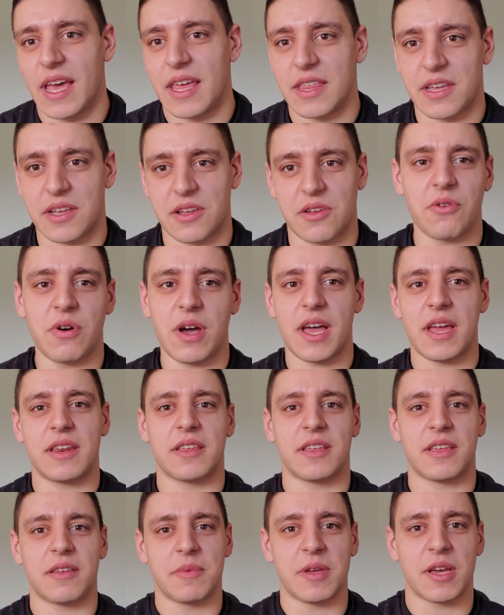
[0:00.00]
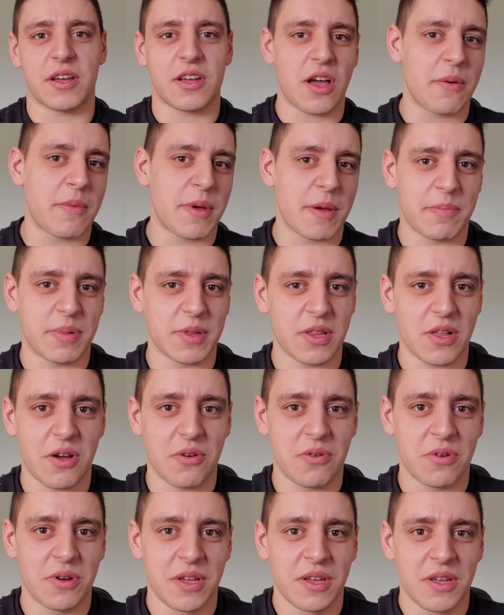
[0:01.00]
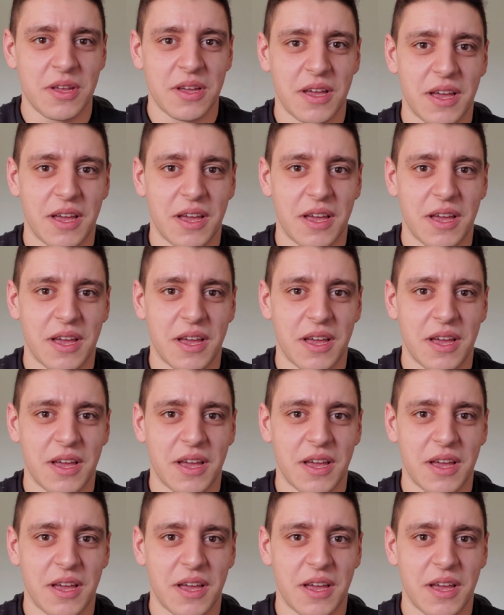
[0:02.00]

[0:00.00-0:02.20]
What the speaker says: And then go ahead and give me a comment below.